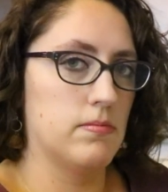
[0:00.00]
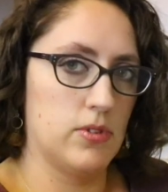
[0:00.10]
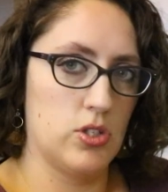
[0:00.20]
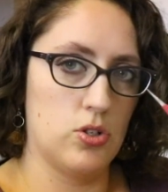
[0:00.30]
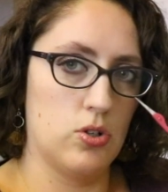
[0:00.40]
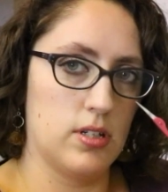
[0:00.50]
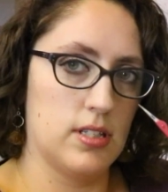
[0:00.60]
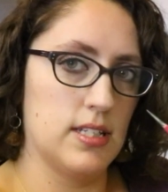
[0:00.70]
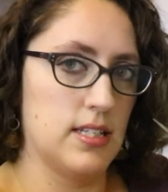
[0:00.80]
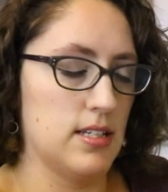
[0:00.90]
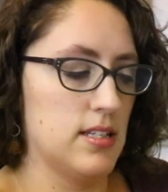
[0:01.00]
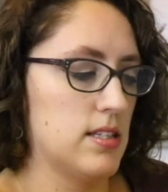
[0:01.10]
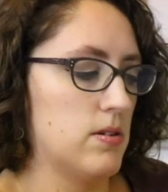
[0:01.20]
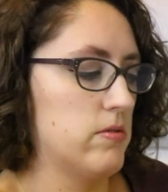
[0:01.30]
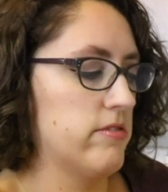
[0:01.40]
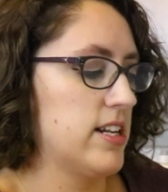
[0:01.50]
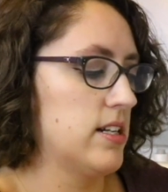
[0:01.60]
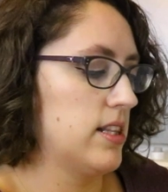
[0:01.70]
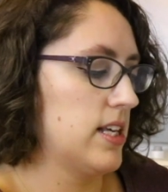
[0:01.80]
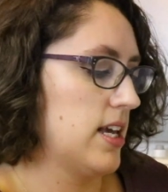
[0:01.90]
stalk scissors that were
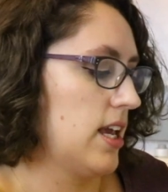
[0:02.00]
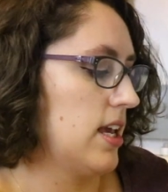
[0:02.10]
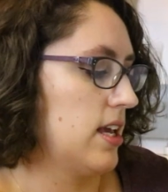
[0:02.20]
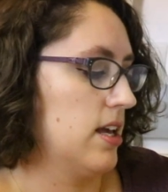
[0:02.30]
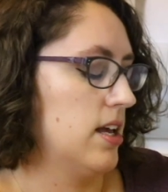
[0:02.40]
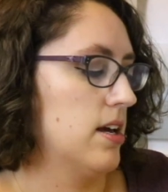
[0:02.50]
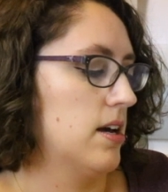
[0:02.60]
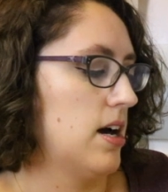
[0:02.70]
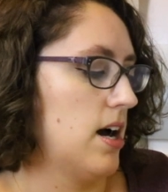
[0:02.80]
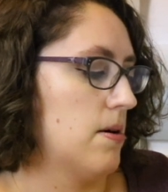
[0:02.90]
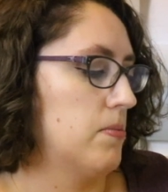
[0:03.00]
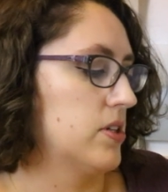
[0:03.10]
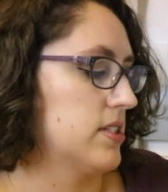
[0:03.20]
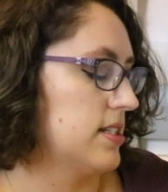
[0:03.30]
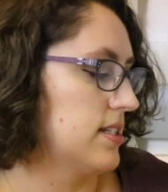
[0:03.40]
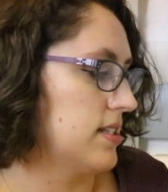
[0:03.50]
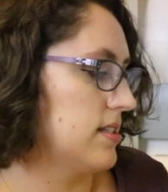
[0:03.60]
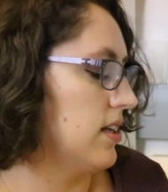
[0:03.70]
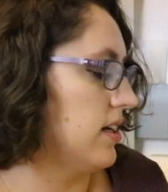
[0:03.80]
in the boxes